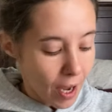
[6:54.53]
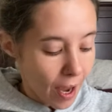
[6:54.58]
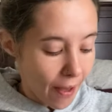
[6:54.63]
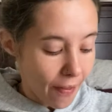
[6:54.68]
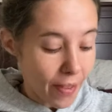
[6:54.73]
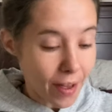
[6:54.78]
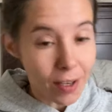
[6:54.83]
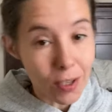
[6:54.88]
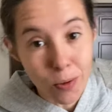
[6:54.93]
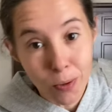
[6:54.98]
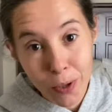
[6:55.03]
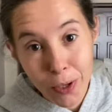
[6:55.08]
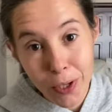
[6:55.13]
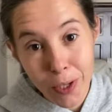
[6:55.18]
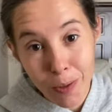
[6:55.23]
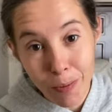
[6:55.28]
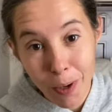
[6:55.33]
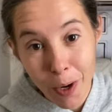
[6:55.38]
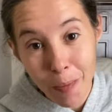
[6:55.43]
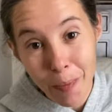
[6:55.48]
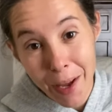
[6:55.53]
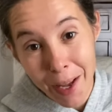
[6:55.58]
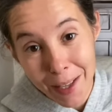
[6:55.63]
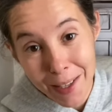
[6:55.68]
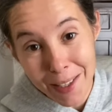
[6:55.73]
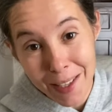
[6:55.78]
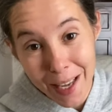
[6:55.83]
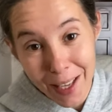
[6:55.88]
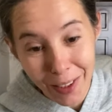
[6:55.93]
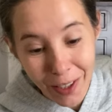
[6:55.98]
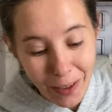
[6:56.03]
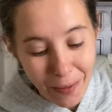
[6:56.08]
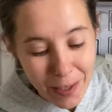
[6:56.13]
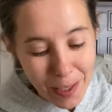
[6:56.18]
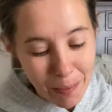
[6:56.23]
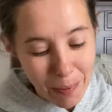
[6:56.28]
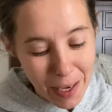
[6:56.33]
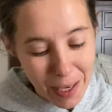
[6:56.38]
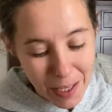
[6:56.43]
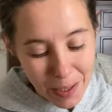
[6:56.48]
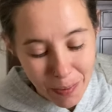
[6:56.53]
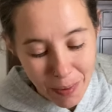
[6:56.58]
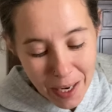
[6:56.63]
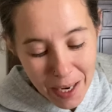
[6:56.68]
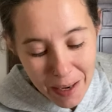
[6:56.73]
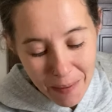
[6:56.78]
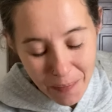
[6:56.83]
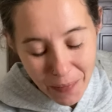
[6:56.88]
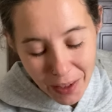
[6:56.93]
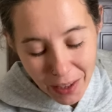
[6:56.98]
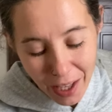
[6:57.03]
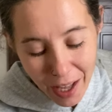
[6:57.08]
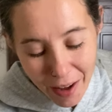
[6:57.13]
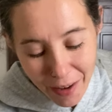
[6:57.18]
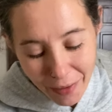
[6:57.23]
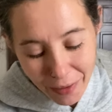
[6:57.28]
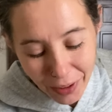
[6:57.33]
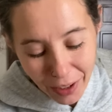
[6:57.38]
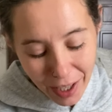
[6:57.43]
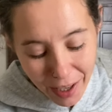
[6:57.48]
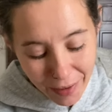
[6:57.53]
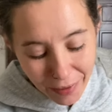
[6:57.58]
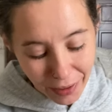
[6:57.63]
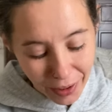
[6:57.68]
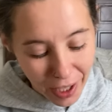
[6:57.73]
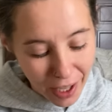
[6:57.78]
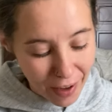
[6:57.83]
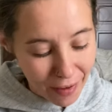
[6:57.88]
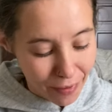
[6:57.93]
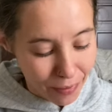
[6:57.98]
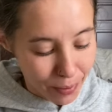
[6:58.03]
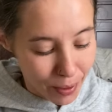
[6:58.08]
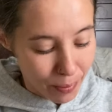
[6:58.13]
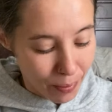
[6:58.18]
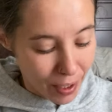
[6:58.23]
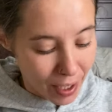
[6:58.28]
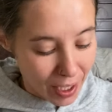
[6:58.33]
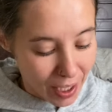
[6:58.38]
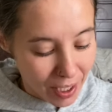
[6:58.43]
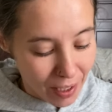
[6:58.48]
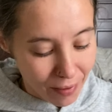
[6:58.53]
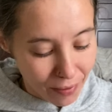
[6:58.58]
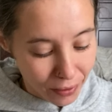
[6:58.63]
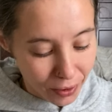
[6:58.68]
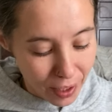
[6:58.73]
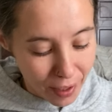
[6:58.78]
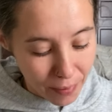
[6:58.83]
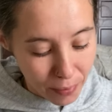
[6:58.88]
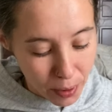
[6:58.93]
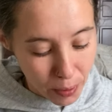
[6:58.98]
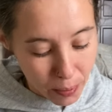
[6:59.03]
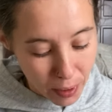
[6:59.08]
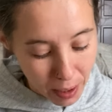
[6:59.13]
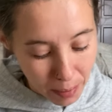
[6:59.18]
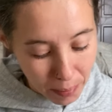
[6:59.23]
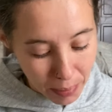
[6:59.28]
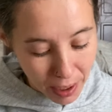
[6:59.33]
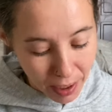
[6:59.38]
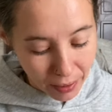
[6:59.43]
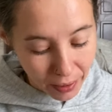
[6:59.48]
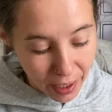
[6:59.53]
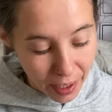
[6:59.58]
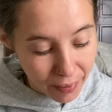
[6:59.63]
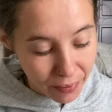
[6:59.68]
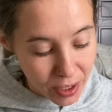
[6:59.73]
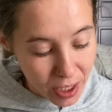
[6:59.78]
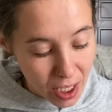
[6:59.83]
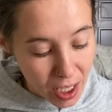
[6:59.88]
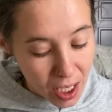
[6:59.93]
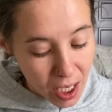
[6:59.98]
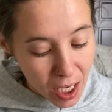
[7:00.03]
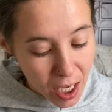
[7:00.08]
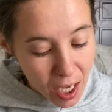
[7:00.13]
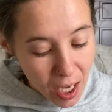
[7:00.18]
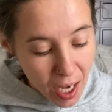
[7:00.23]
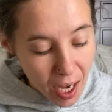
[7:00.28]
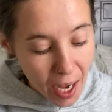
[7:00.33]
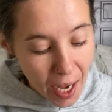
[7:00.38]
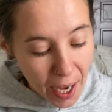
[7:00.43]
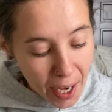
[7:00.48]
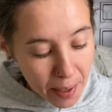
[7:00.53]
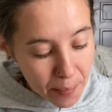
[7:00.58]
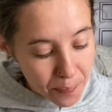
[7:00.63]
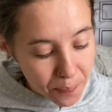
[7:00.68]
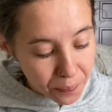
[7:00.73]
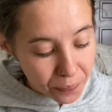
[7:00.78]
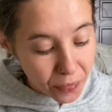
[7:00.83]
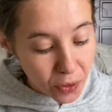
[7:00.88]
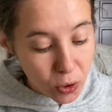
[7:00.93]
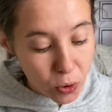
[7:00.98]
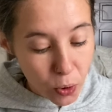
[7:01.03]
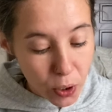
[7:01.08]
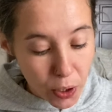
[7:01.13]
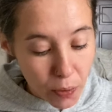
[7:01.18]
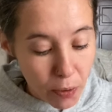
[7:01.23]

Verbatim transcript: And then doors to romance, that love space, right? Love, love, love. We want to give love. We want to be loved. Um, door to